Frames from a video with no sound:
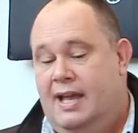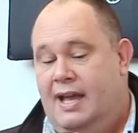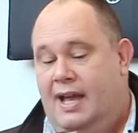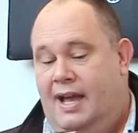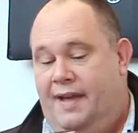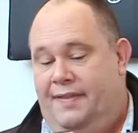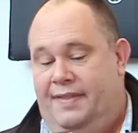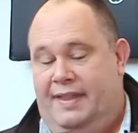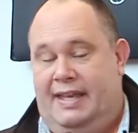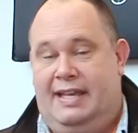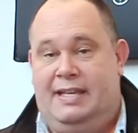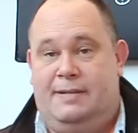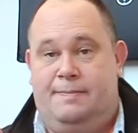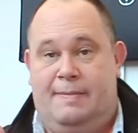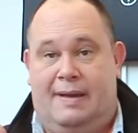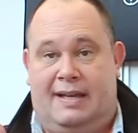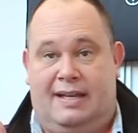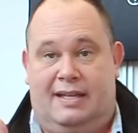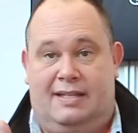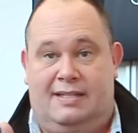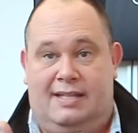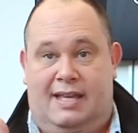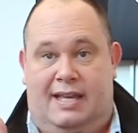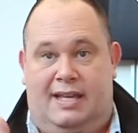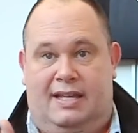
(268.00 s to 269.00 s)
And these
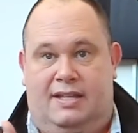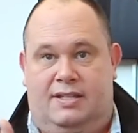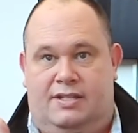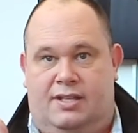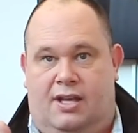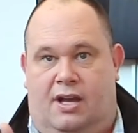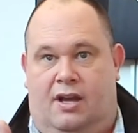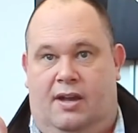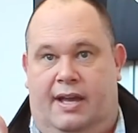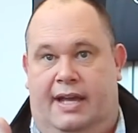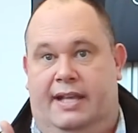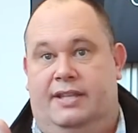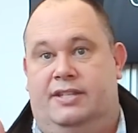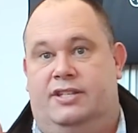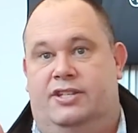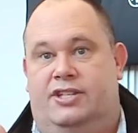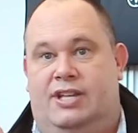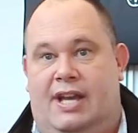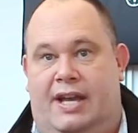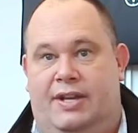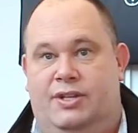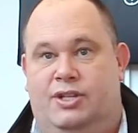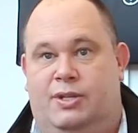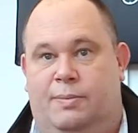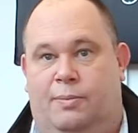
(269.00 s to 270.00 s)
magazines are
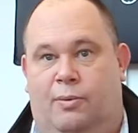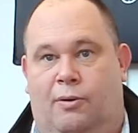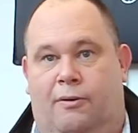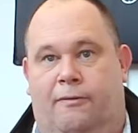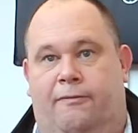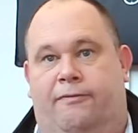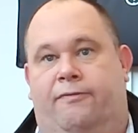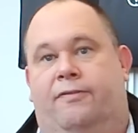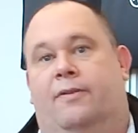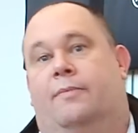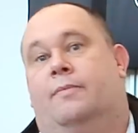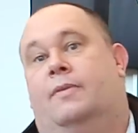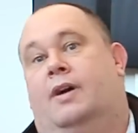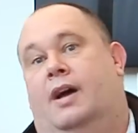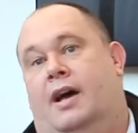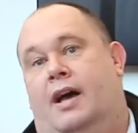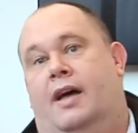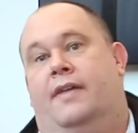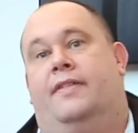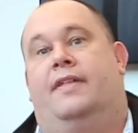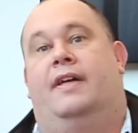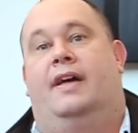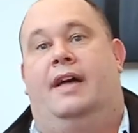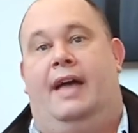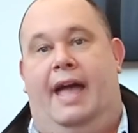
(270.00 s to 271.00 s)
interchangeable from
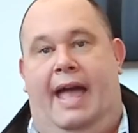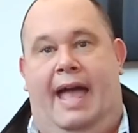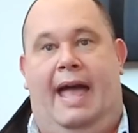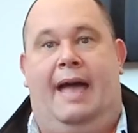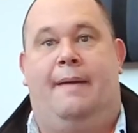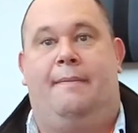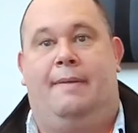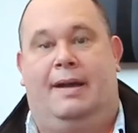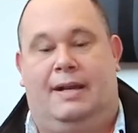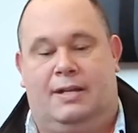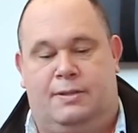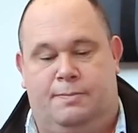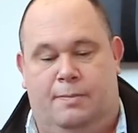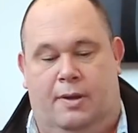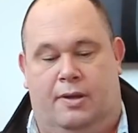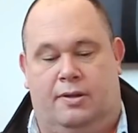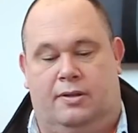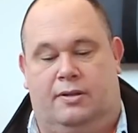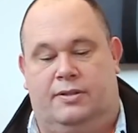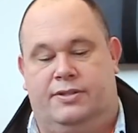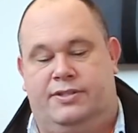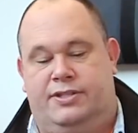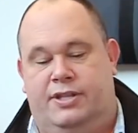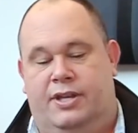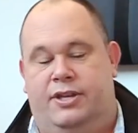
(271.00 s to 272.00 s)
other AirMaks
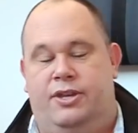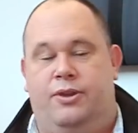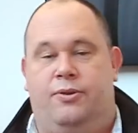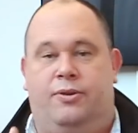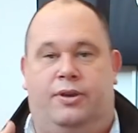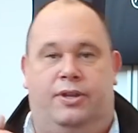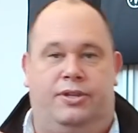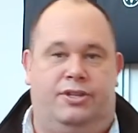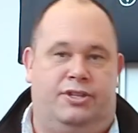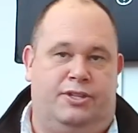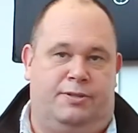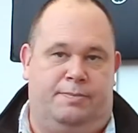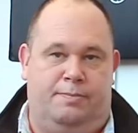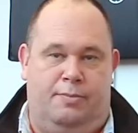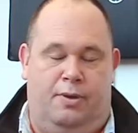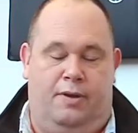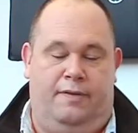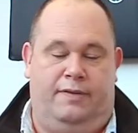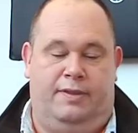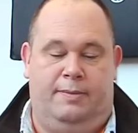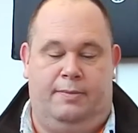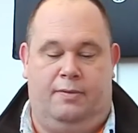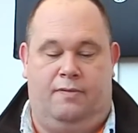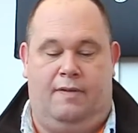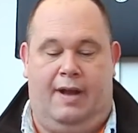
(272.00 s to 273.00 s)
models, so you can just
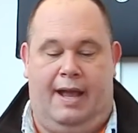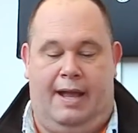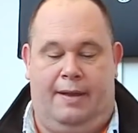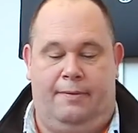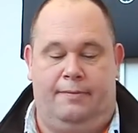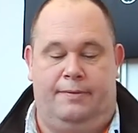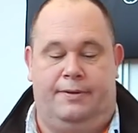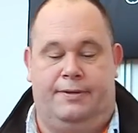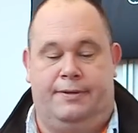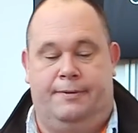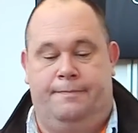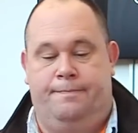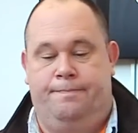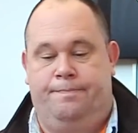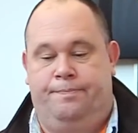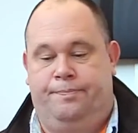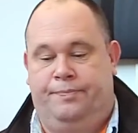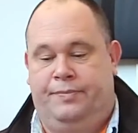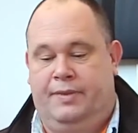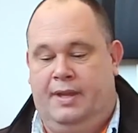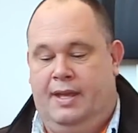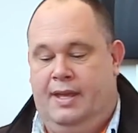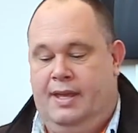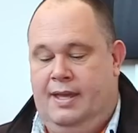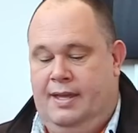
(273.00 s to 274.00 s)
move them around.
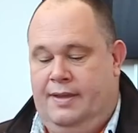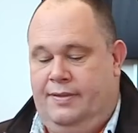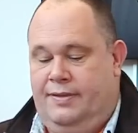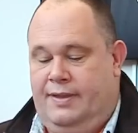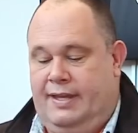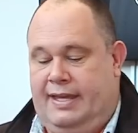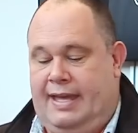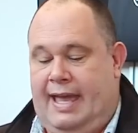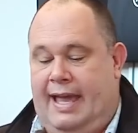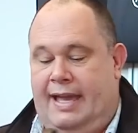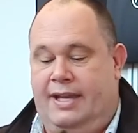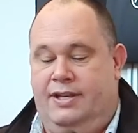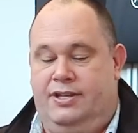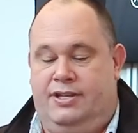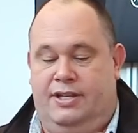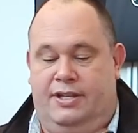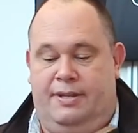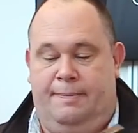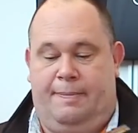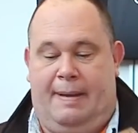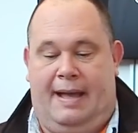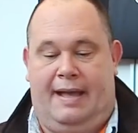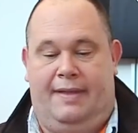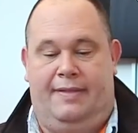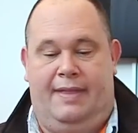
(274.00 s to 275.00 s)
The gauge at
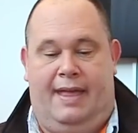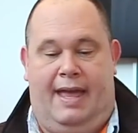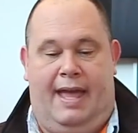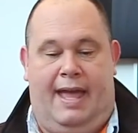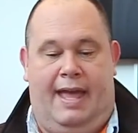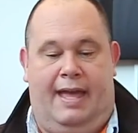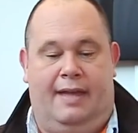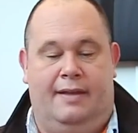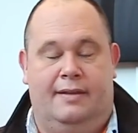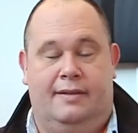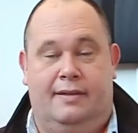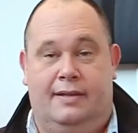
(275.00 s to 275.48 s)
the back there